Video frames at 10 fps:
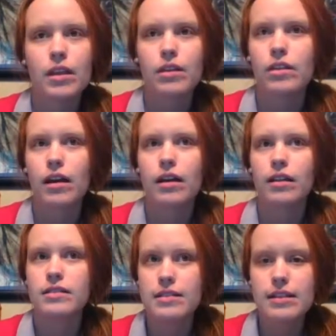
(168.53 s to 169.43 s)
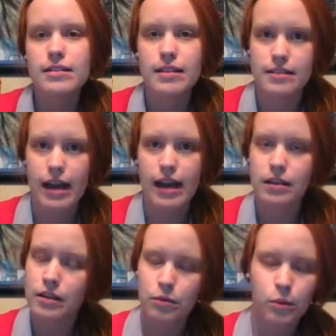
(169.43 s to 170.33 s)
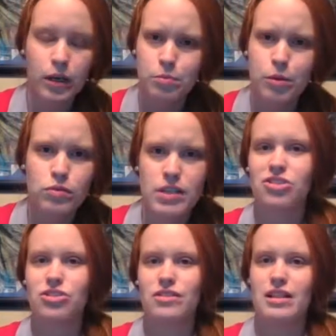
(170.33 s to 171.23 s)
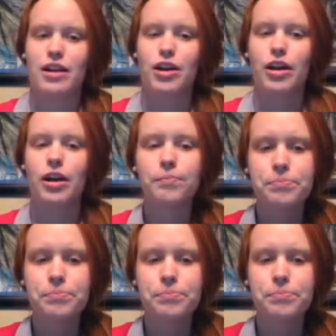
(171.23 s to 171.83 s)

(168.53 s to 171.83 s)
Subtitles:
the diseases and the weird mutations that occur.